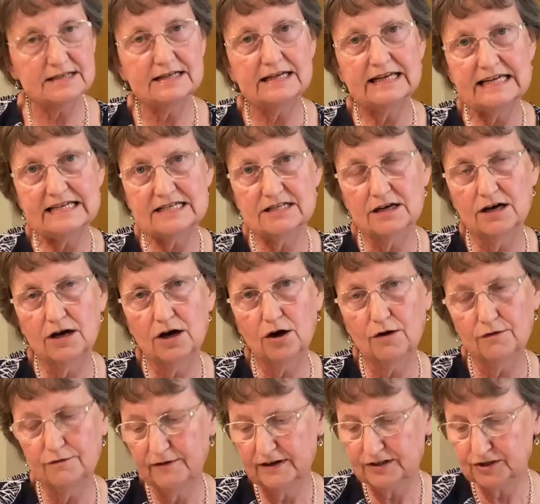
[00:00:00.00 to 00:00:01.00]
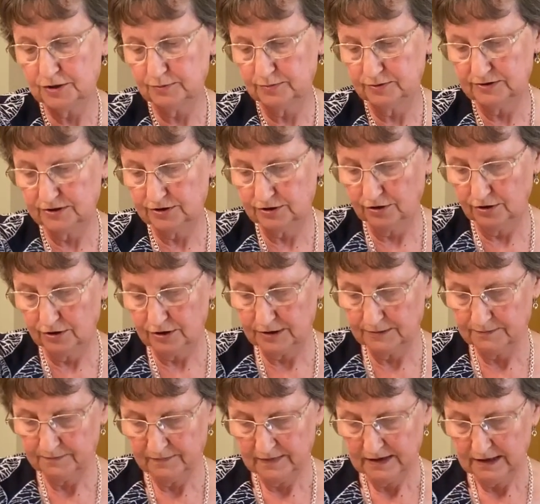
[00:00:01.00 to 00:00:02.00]
a litre of vegetable stock.
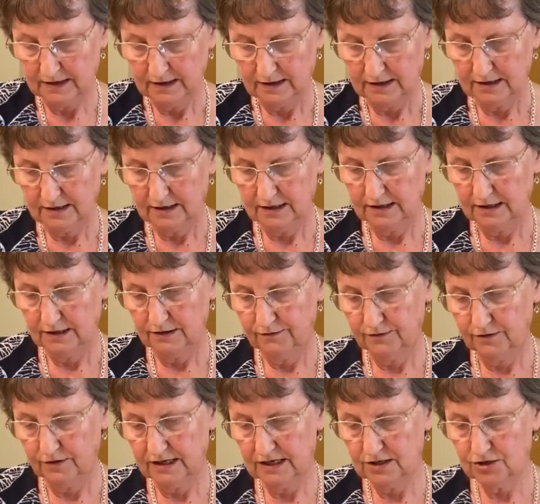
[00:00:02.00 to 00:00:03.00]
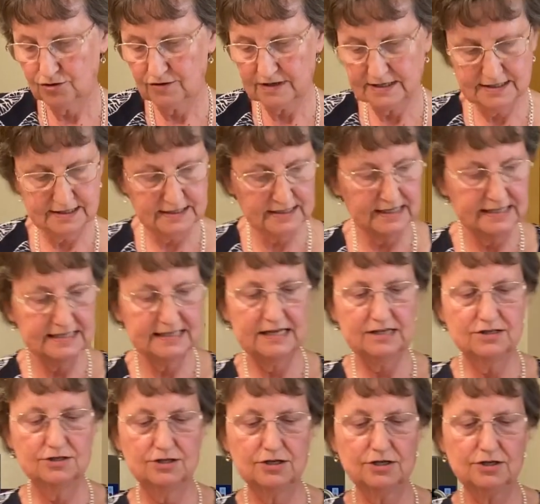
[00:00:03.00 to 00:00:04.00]
If you're interested, I tend to